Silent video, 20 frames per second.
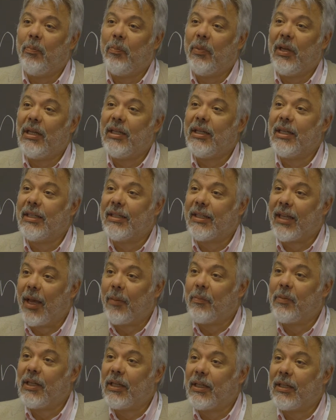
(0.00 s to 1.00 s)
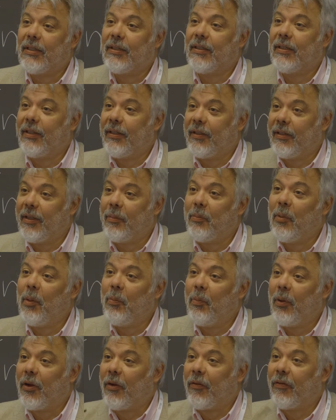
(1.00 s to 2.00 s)
being the skeptics the
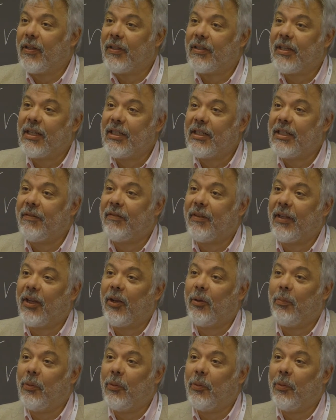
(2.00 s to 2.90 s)
member of the scientific